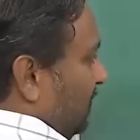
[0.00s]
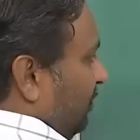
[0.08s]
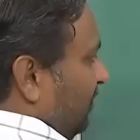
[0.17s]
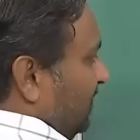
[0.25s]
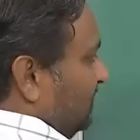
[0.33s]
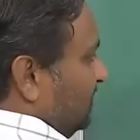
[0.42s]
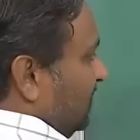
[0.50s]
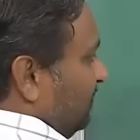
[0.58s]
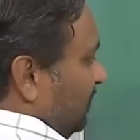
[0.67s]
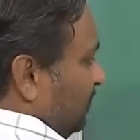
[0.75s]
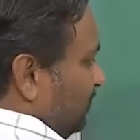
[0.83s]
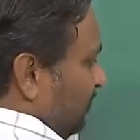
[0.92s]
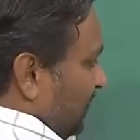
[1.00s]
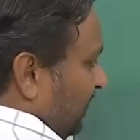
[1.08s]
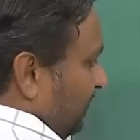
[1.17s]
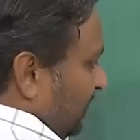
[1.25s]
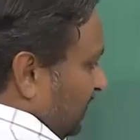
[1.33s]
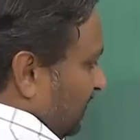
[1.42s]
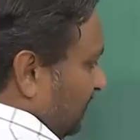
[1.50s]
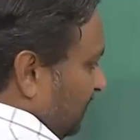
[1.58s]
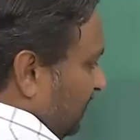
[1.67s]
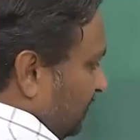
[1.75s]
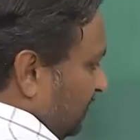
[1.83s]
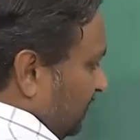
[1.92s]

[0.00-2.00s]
Bain's network which we had done earlier,